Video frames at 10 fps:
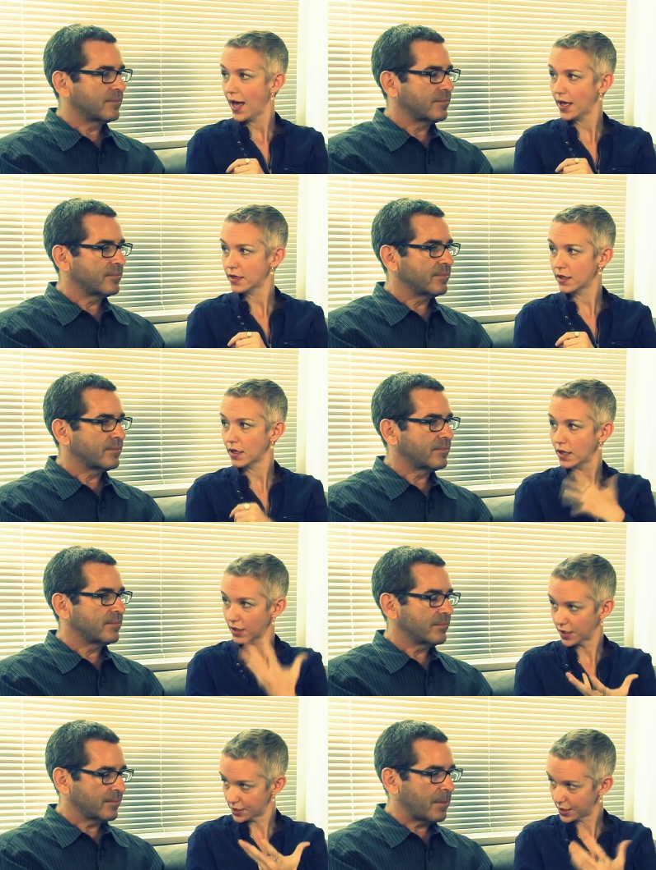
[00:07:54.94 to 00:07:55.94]
Speaker 1: And
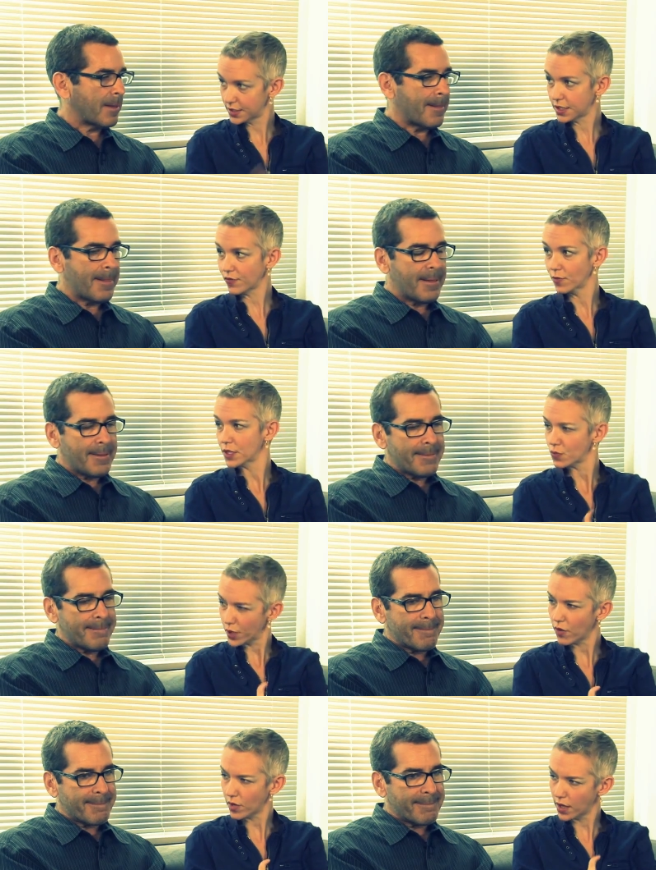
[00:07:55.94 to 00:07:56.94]
Gus gets sick from this.
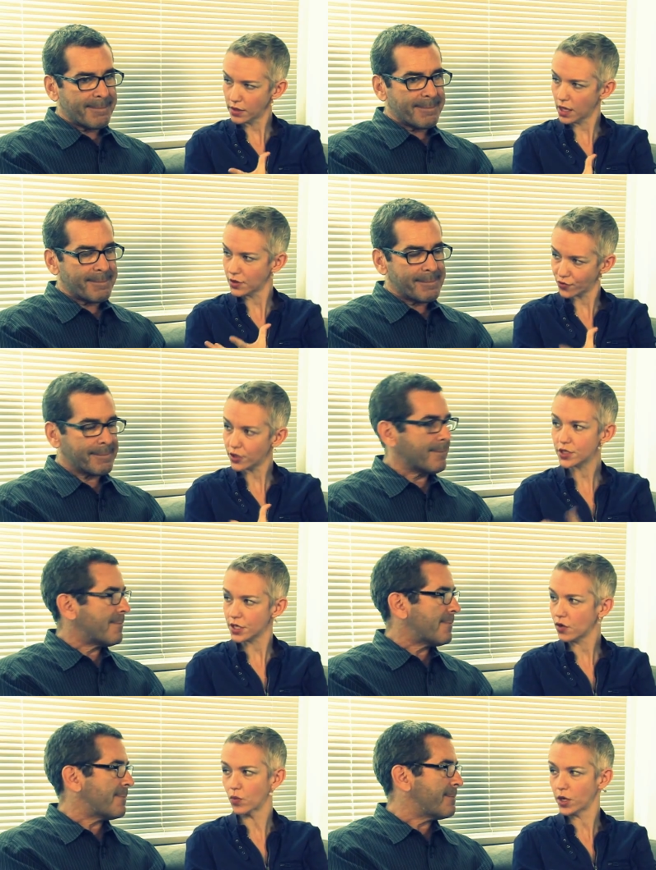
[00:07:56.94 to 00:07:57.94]
We don't, as far as
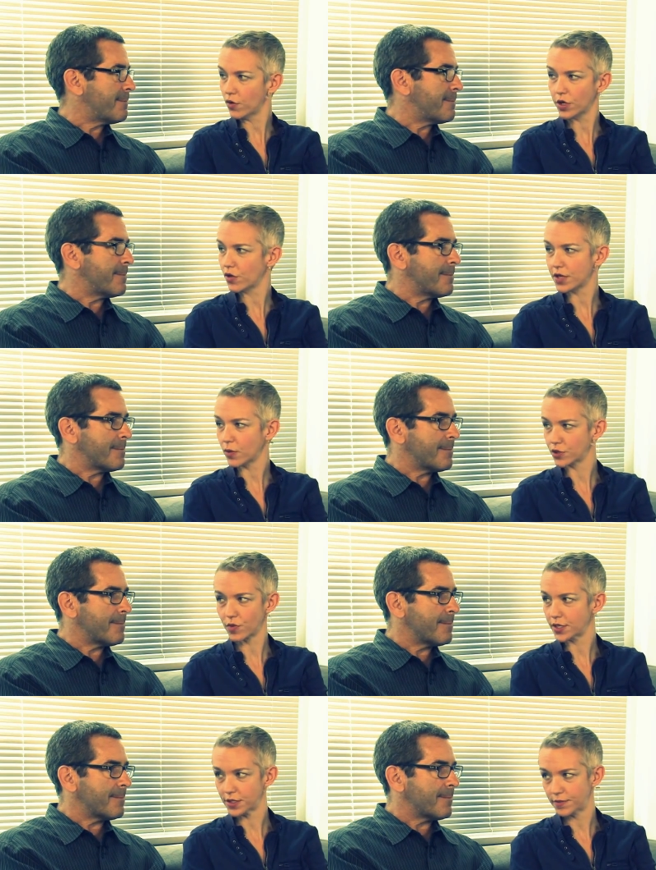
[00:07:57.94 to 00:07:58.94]
I know, we don't know that that was
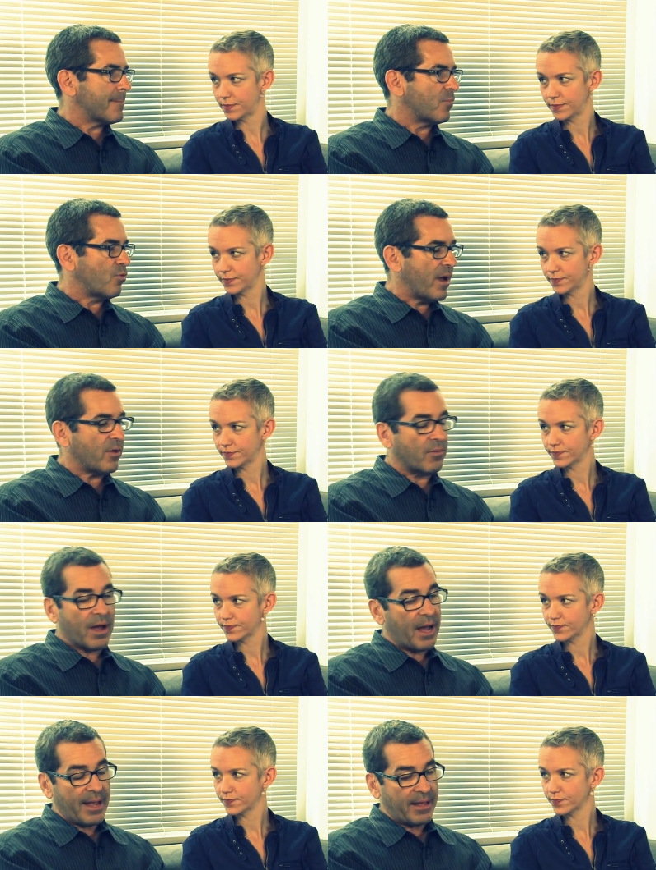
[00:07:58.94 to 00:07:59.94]
Ricin.
Speaker 2: Right.
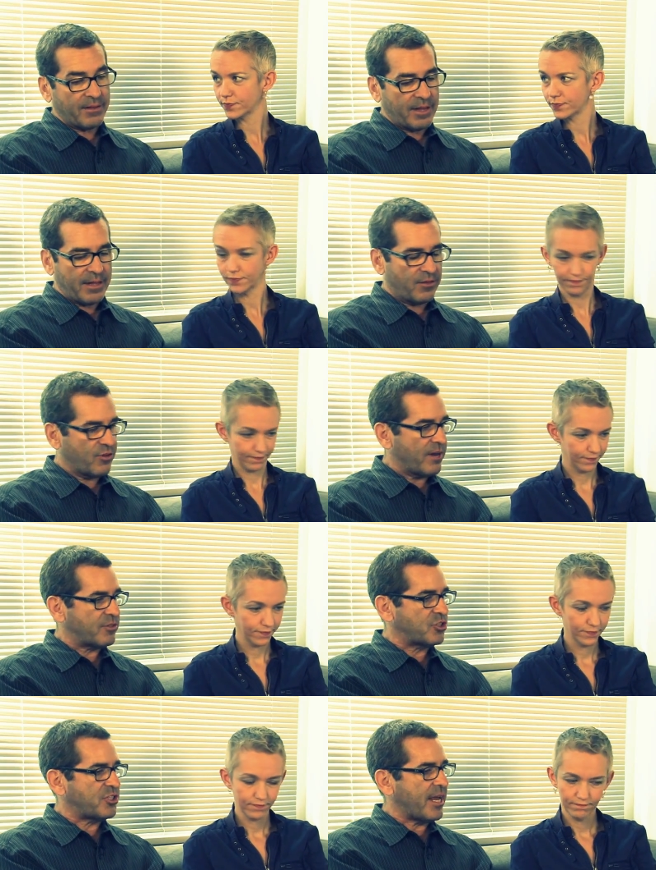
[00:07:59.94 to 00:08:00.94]
It's
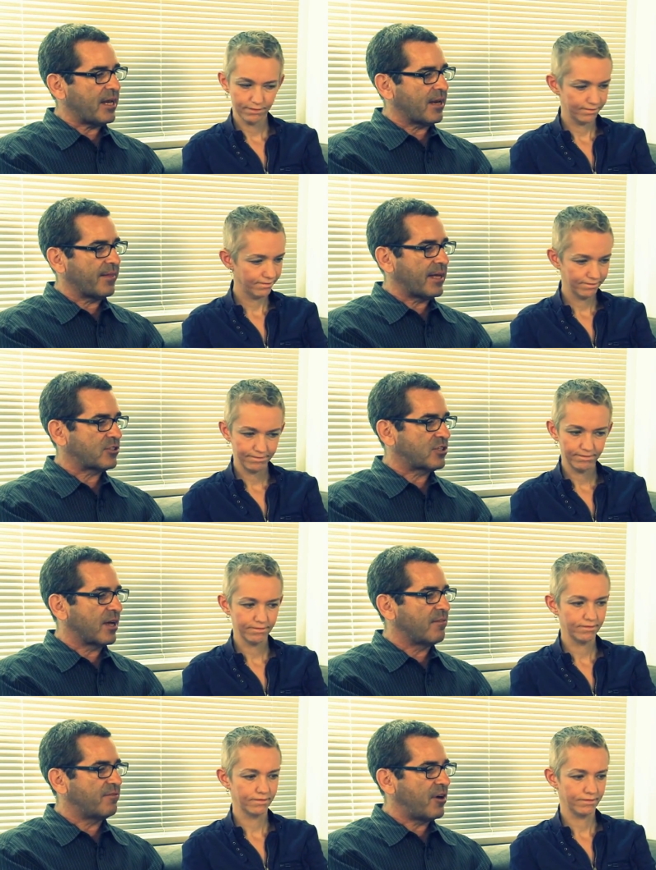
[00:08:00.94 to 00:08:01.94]
never stated, and that's
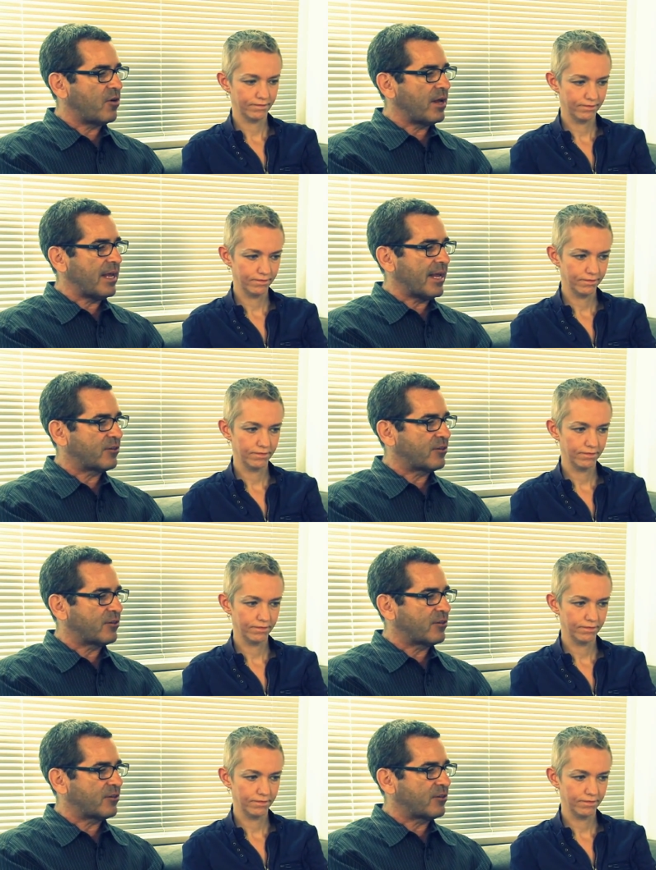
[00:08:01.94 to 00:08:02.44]
a very